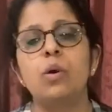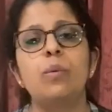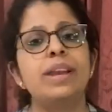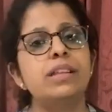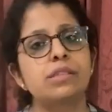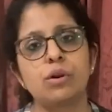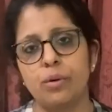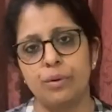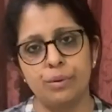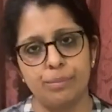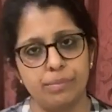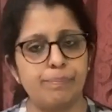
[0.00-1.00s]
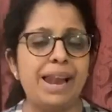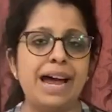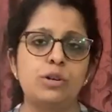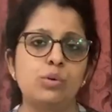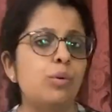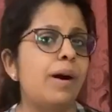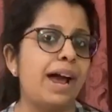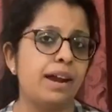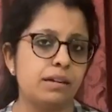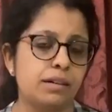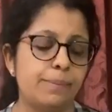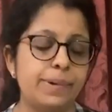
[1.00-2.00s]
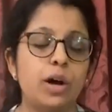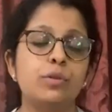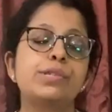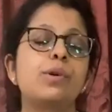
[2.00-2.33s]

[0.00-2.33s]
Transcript: when it's going to plateau and come down.